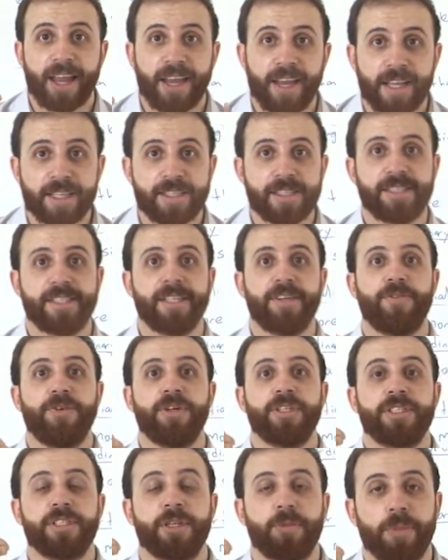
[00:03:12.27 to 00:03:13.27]
Let's see
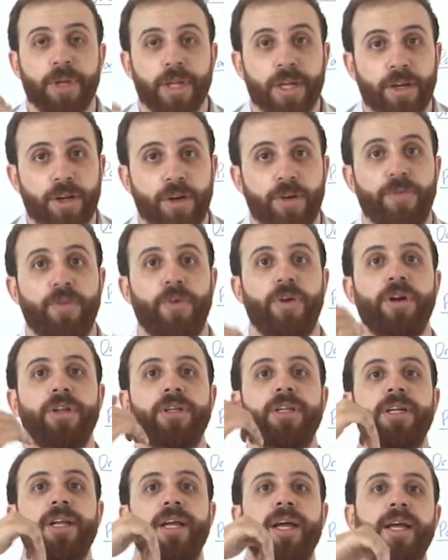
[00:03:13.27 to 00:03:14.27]
what's the meaning of
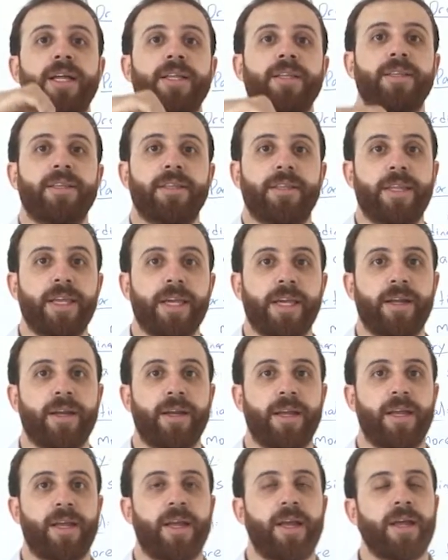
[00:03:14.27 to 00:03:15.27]
order and
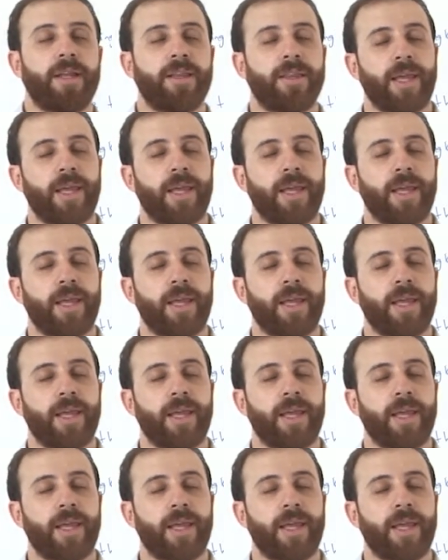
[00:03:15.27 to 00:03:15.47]
degree.